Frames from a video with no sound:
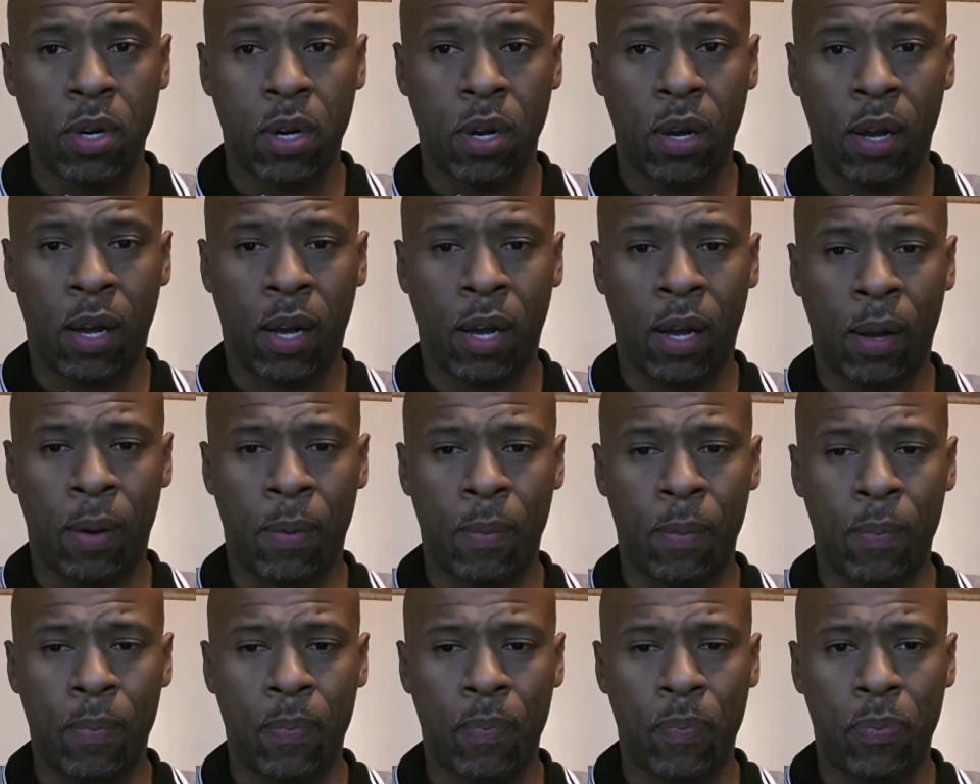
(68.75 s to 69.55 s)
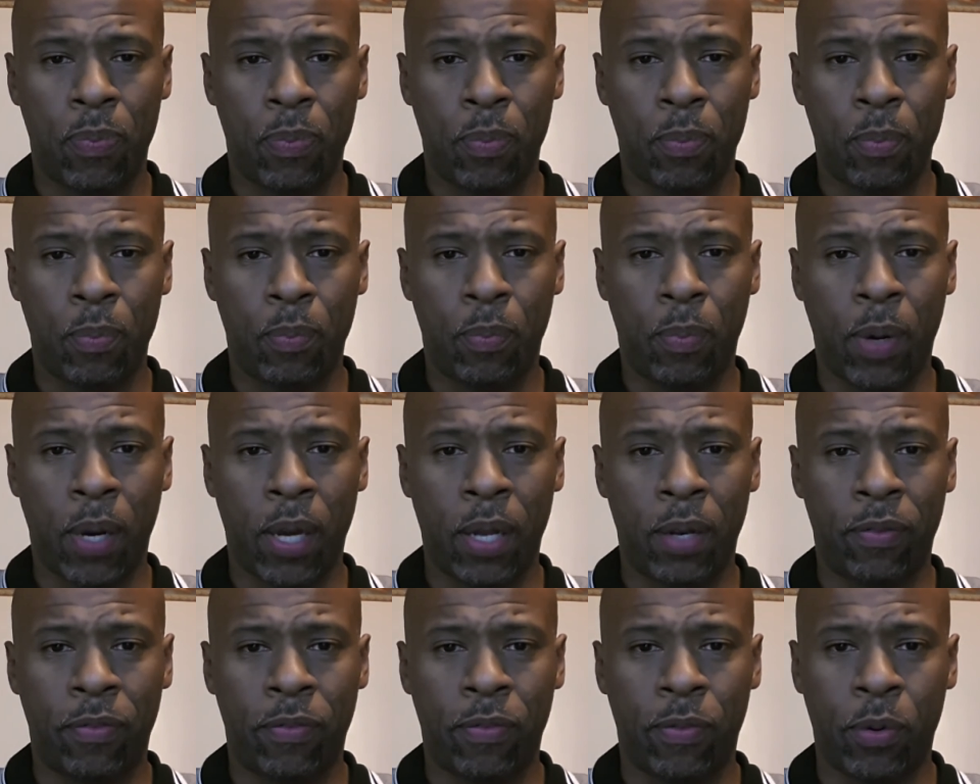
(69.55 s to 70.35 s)

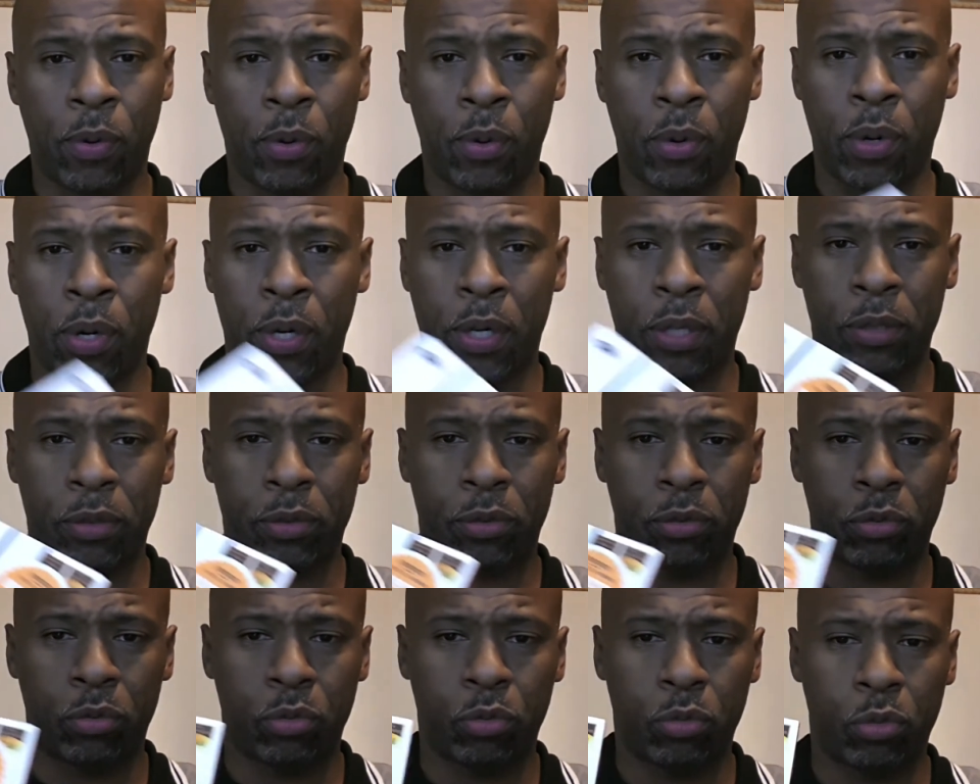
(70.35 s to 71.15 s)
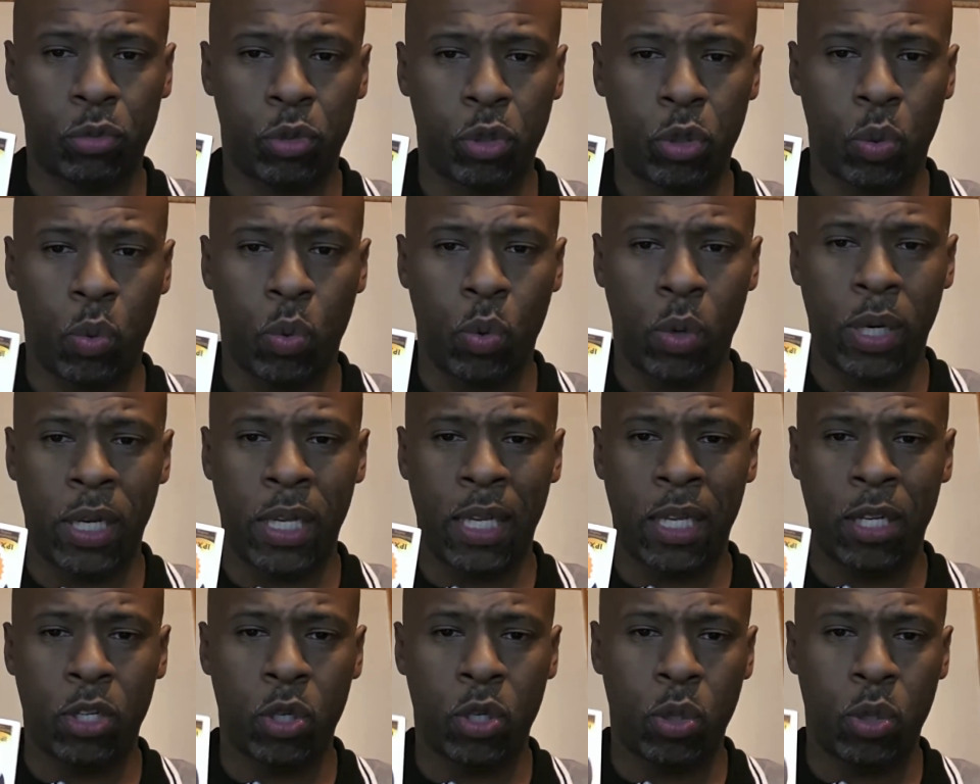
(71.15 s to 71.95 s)
But for
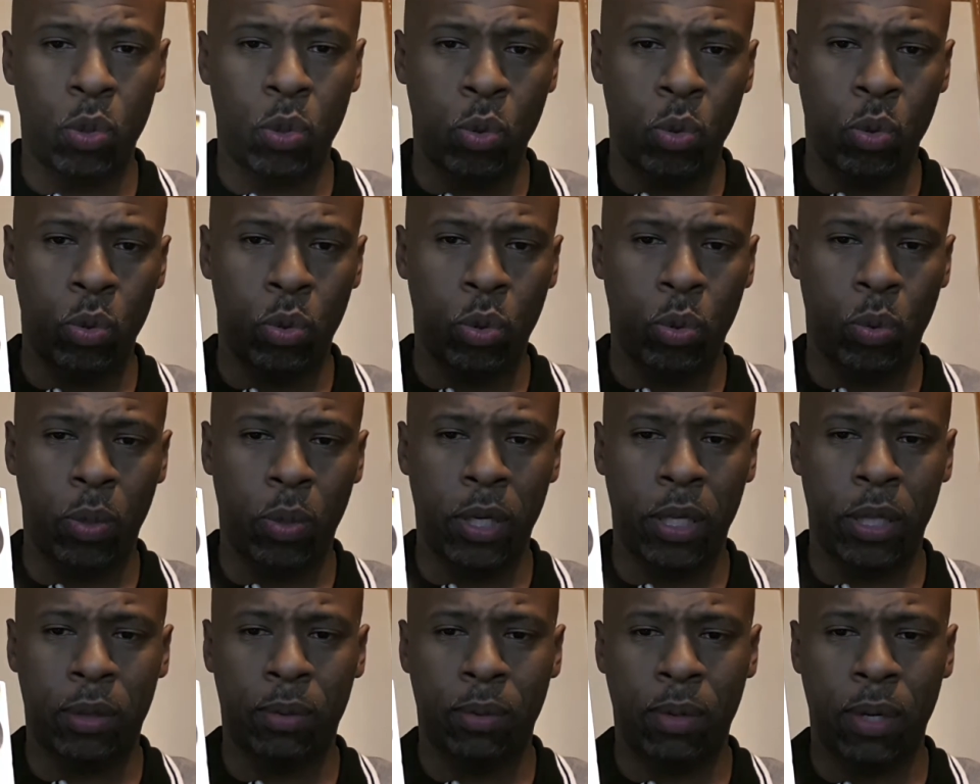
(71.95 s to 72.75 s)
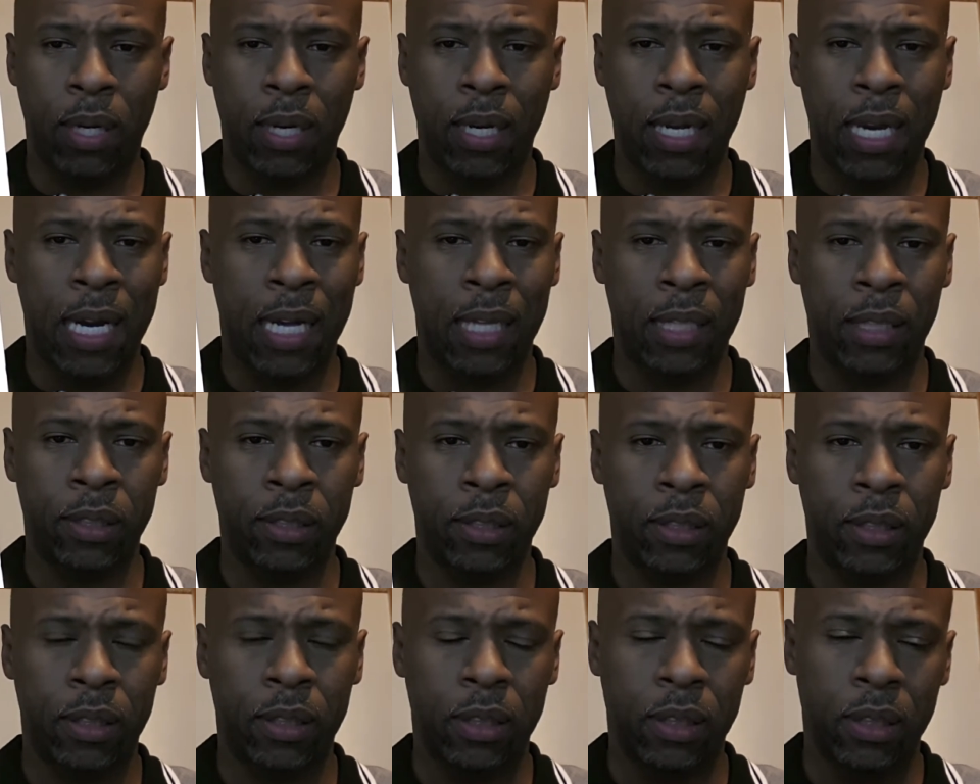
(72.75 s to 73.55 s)

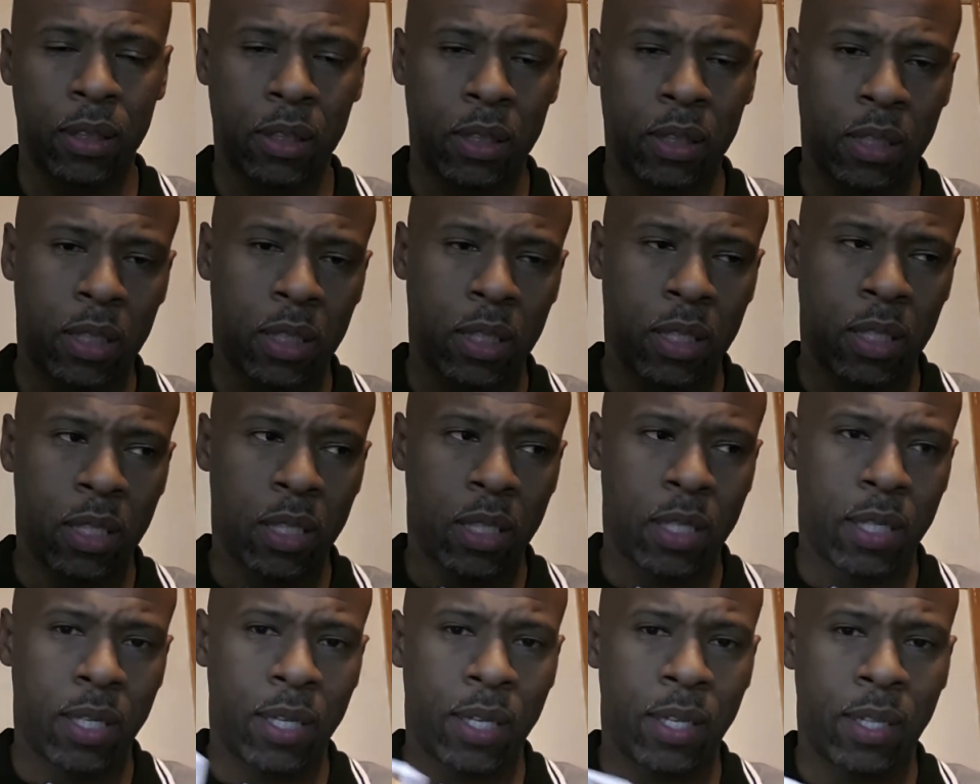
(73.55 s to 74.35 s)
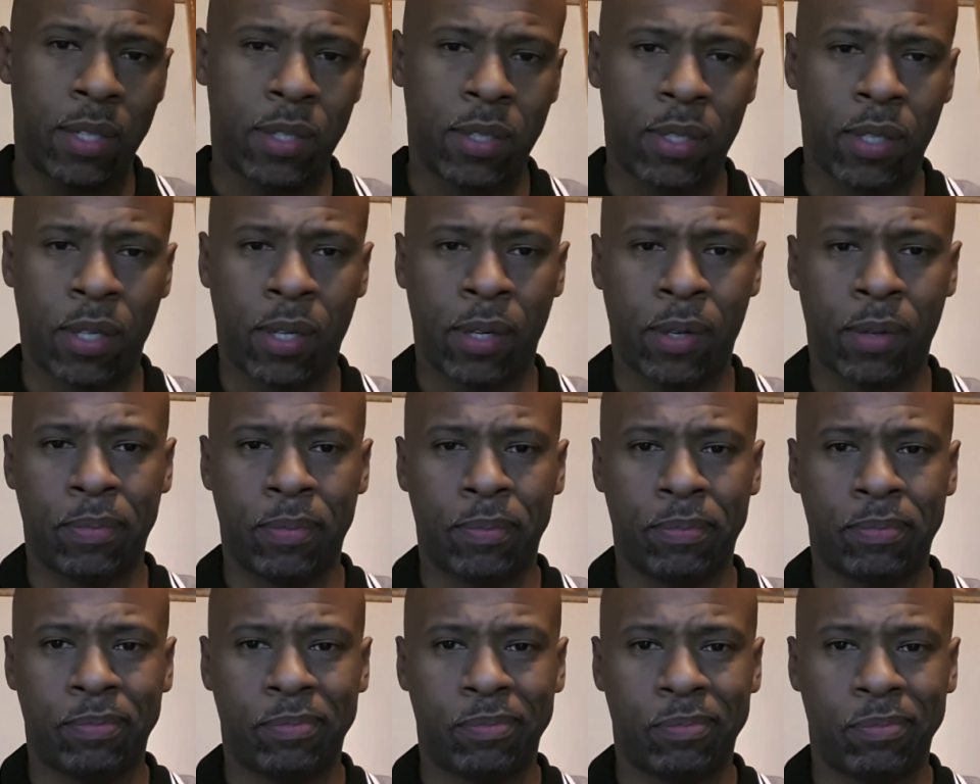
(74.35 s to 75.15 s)
$22-$23, it's
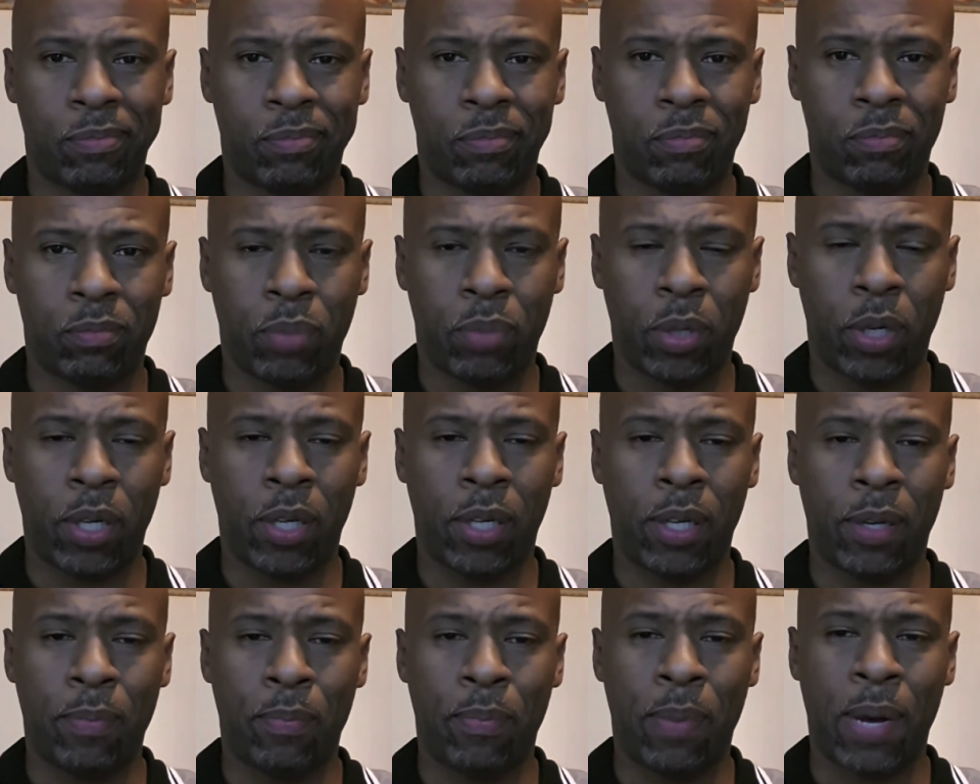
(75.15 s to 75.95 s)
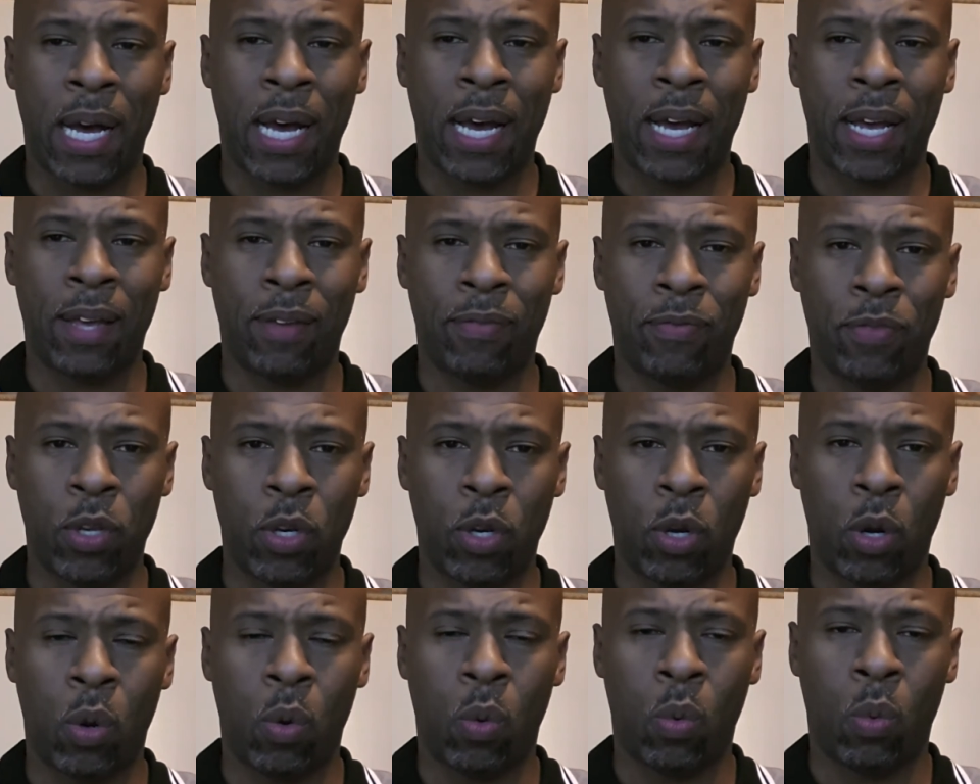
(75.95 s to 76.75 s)
a pretty good buy if you
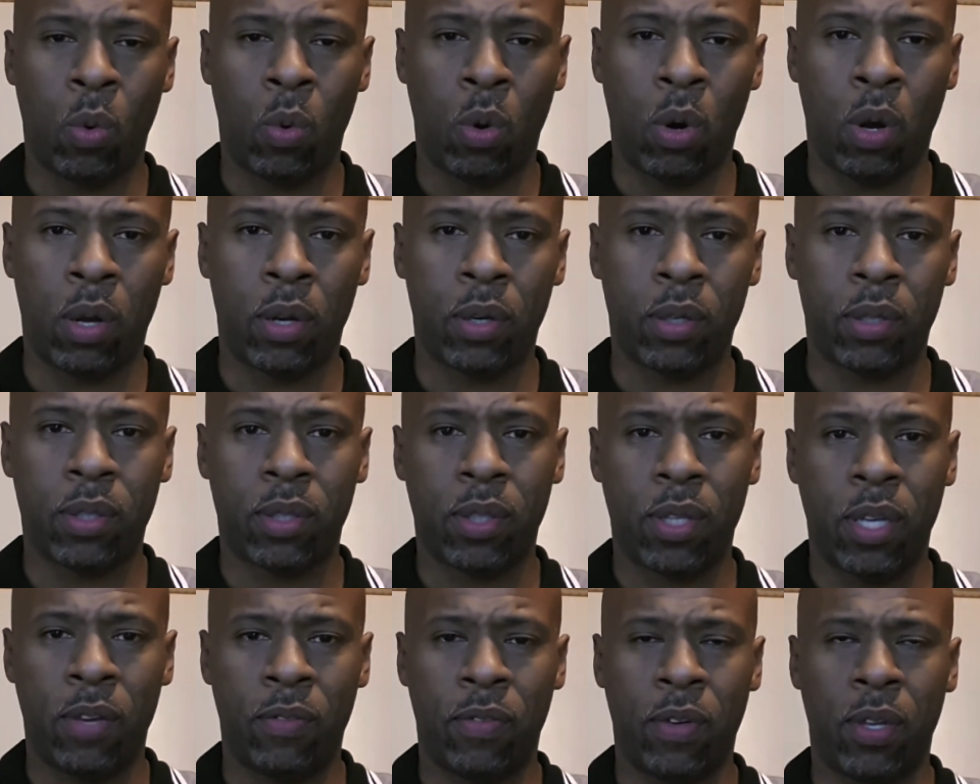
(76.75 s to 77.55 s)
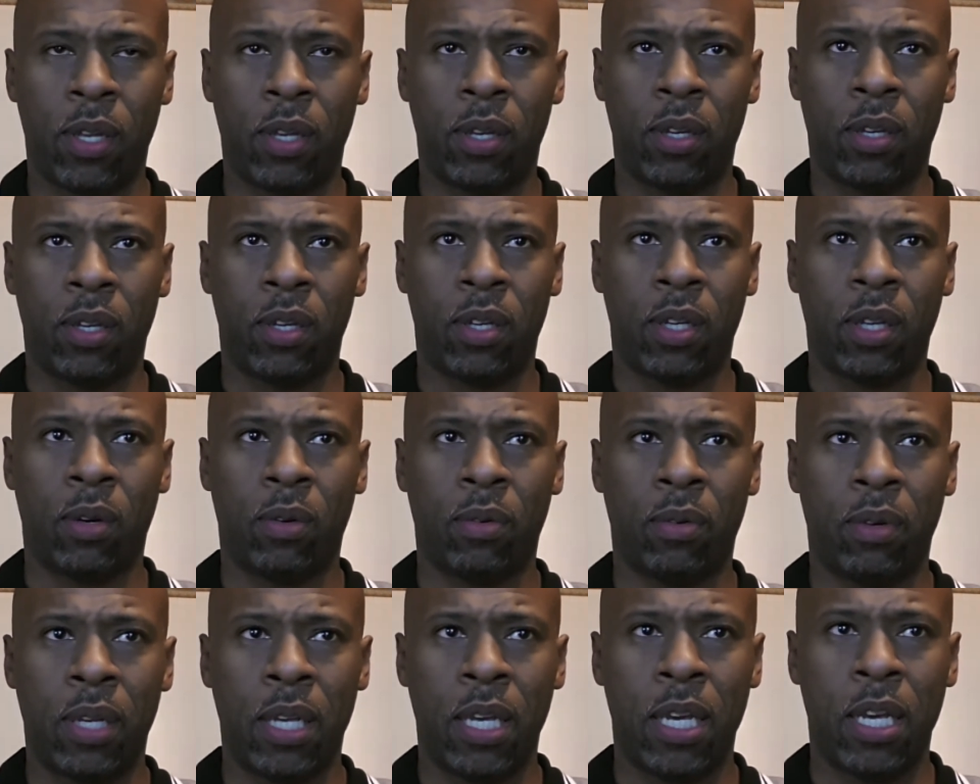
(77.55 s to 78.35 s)
don't want, if you
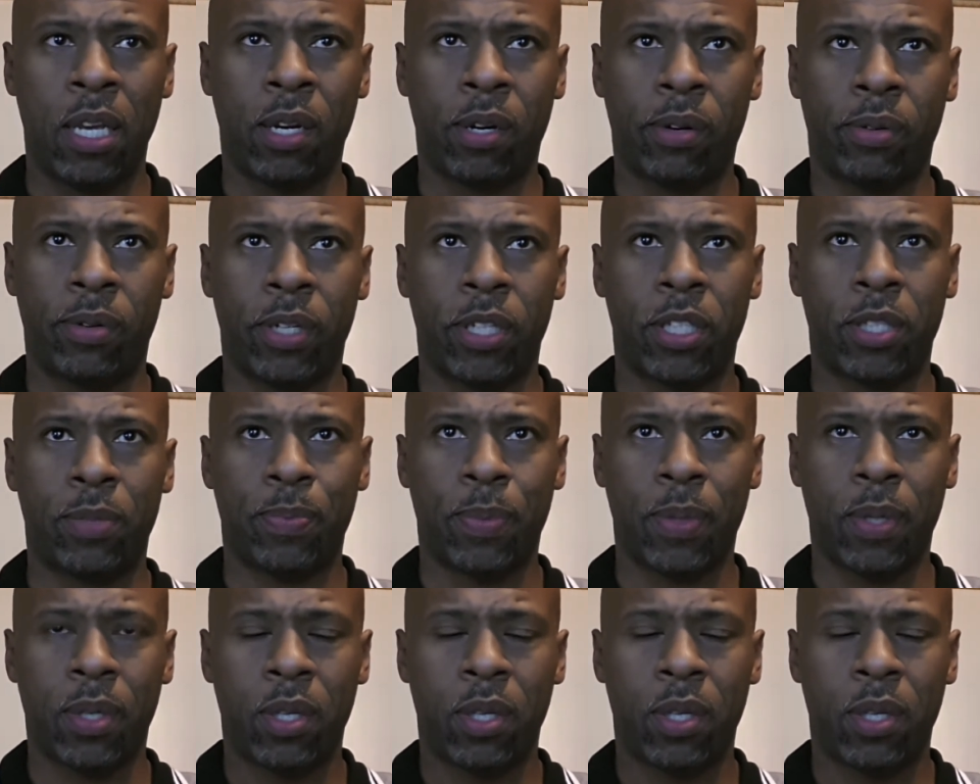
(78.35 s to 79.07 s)
don't need crisp